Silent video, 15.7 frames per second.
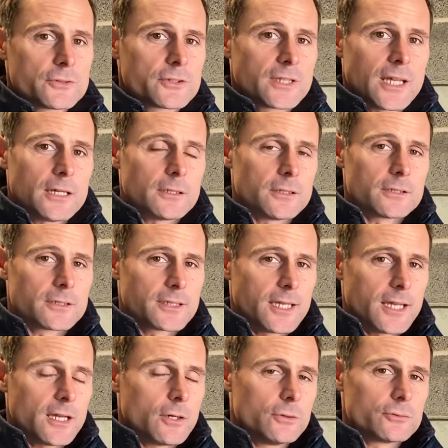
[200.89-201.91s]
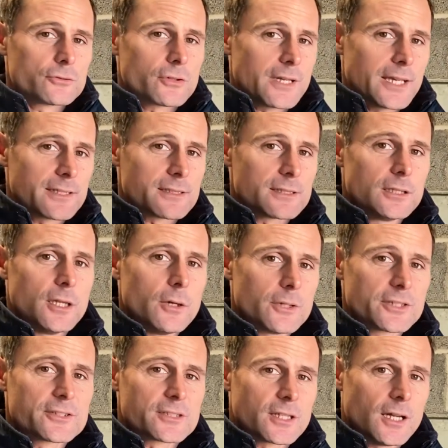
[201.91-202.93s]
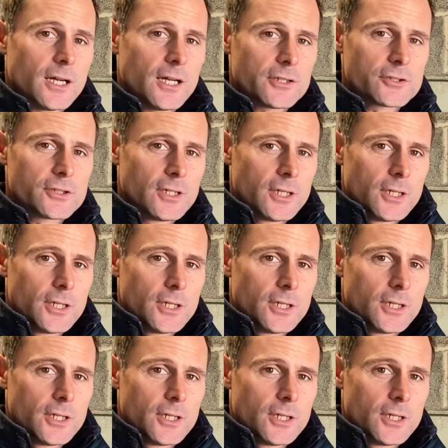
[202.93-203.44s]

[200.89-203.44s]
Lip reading: Care Ultra has lower starch.